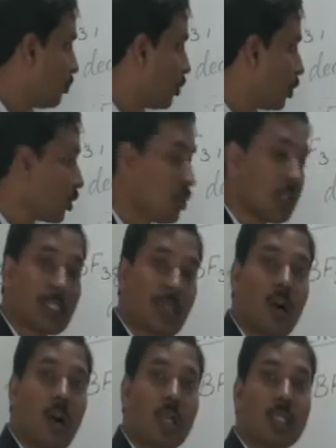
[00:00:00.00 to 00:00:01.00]
boron's
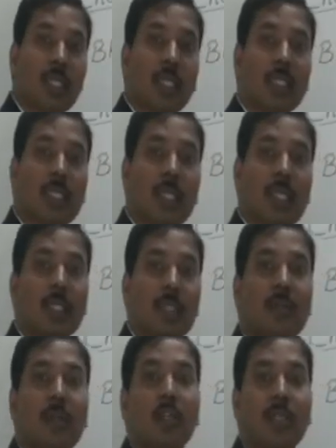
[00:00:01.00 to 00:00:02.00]
octet
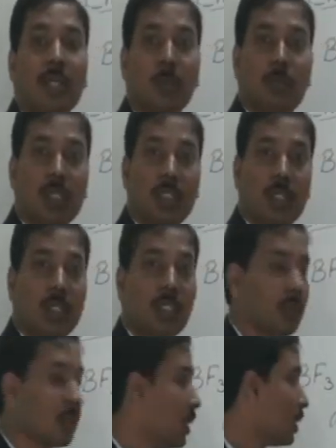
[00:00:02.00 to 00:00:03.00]
is not completed,
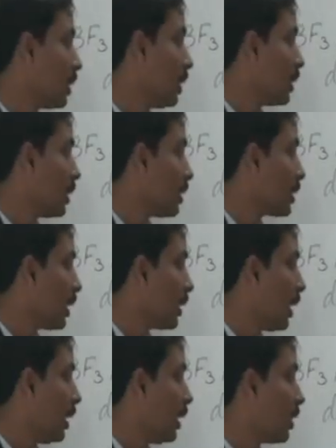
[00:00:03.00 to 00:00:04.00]
that means it is
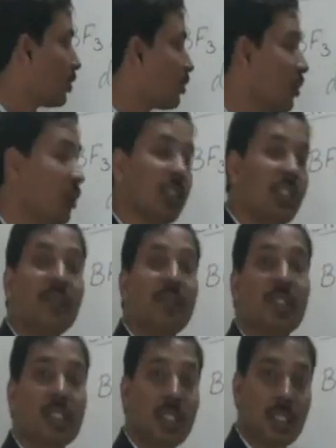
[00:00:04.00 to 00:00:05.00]
an electron
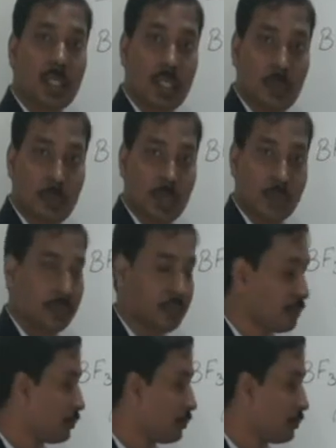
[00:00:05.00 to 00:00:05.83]
deficient compound,